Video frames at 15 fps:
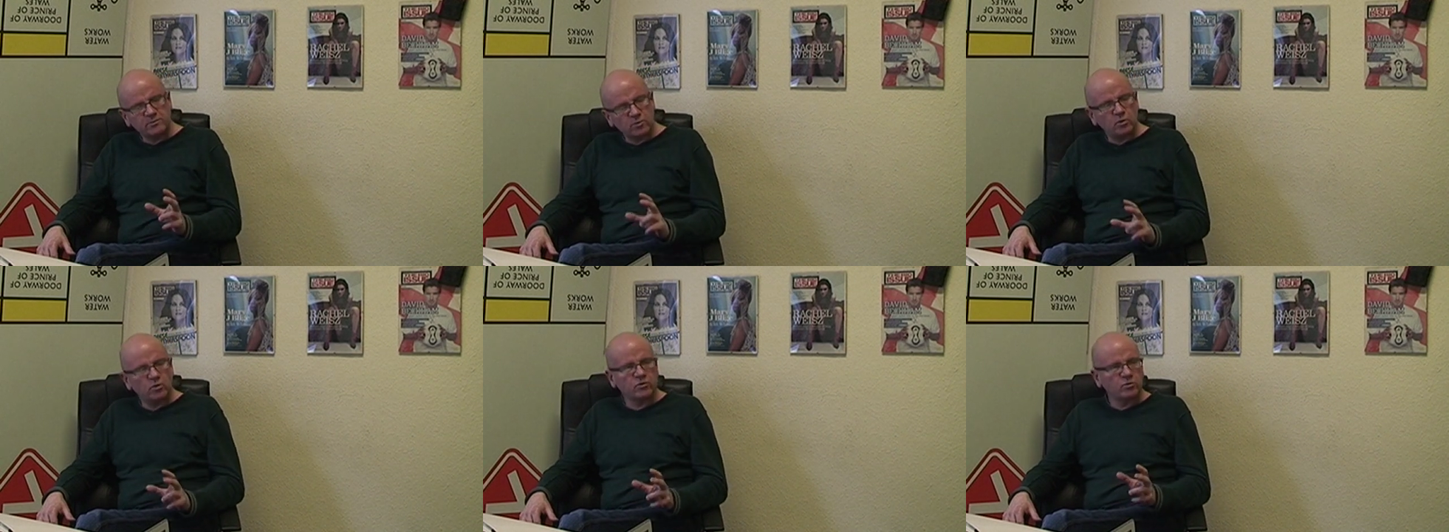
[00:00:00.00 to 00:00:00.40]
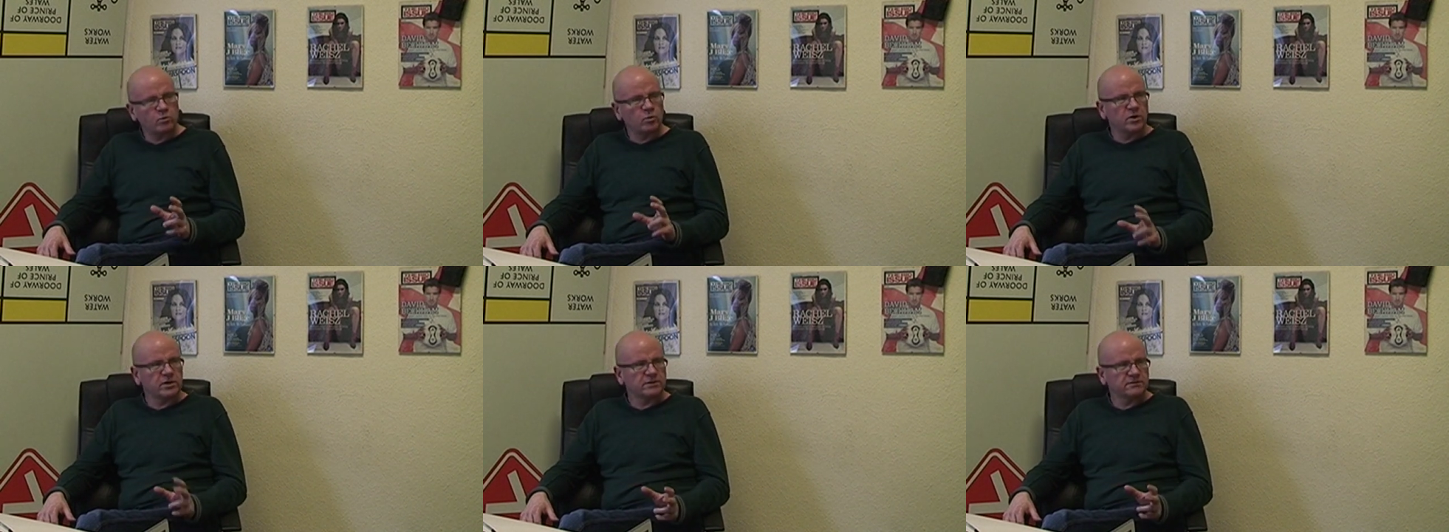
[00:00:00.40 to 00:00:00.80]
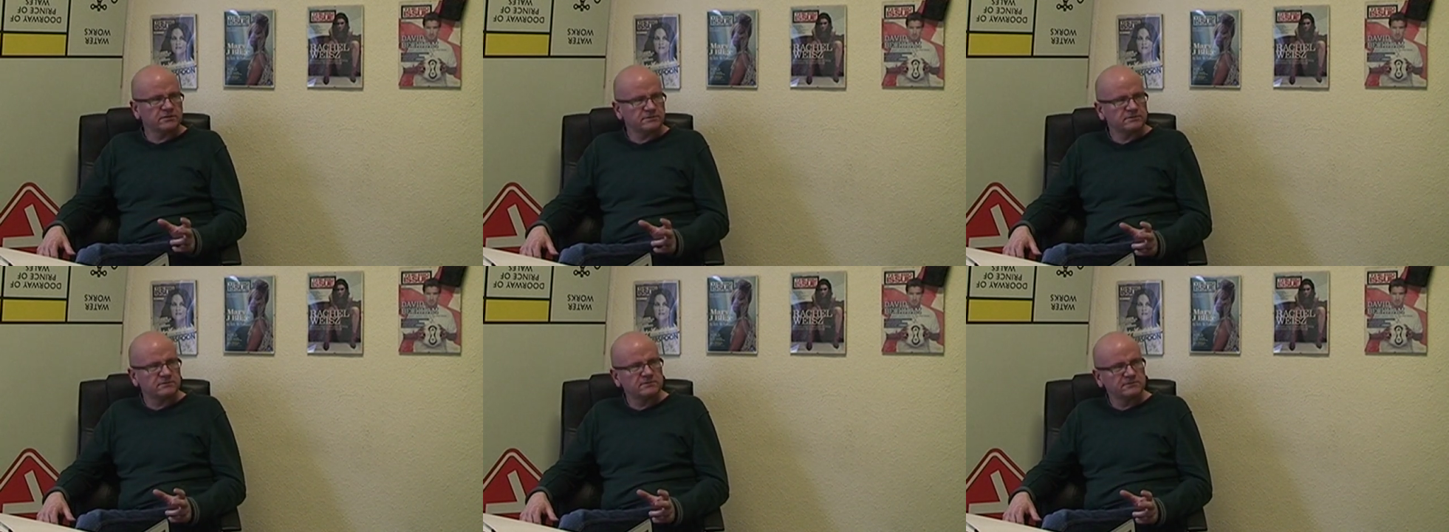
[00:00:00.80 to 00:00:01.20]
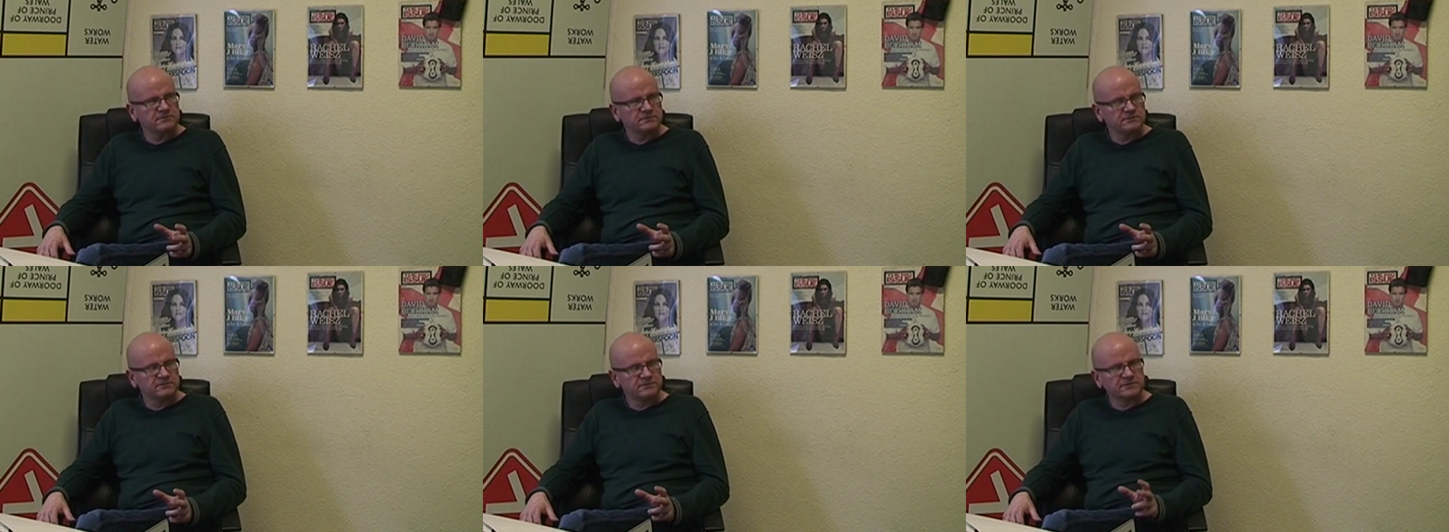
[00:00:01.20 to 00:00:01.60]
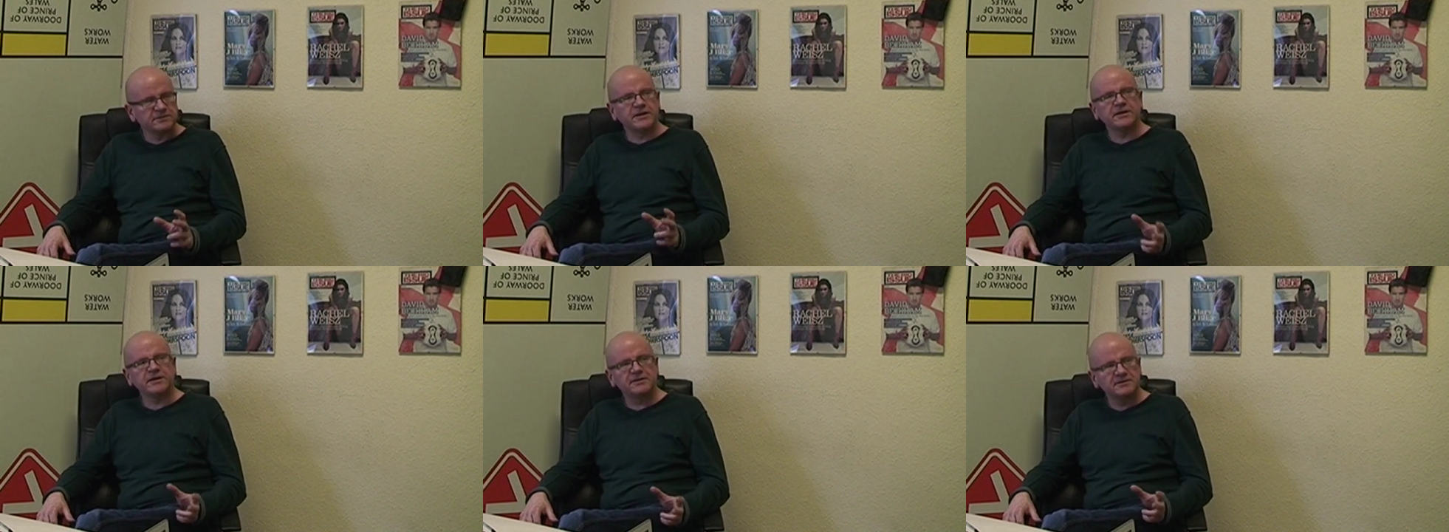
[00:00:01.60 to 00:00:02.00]
more than one
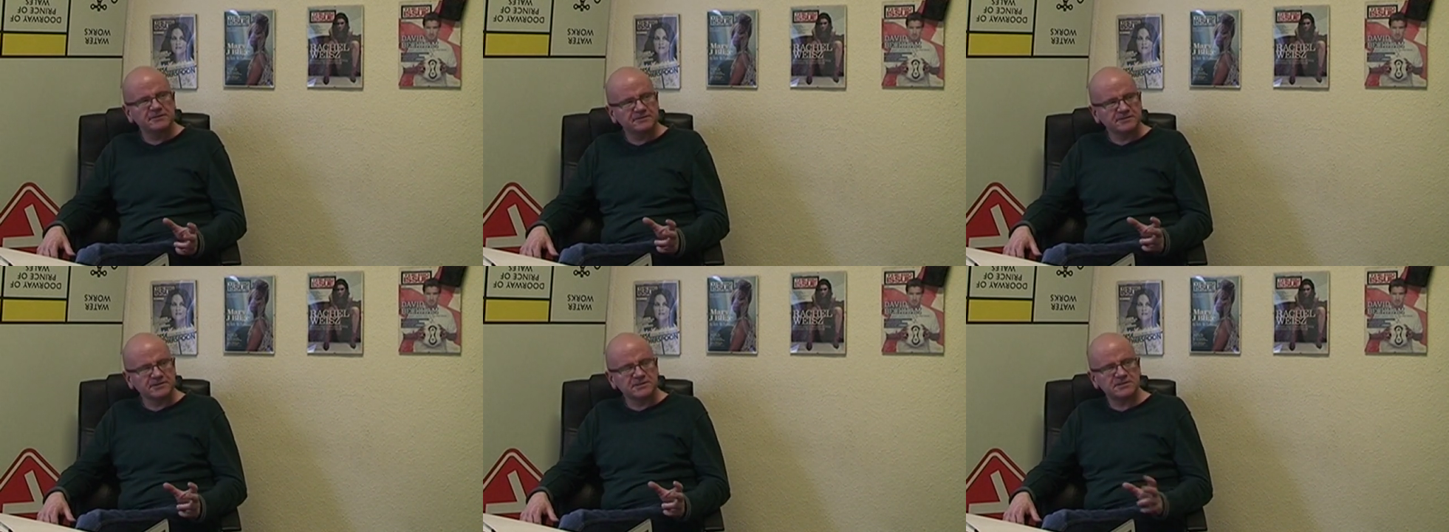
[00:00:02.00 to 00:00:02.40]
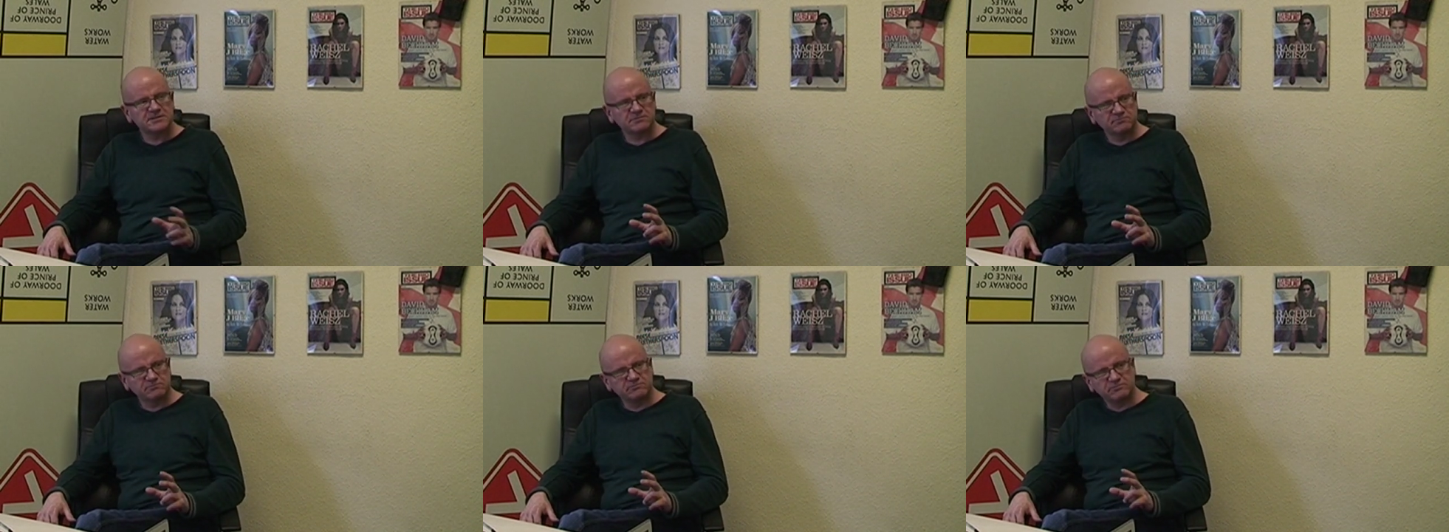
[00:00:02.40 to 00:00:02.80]
thing that's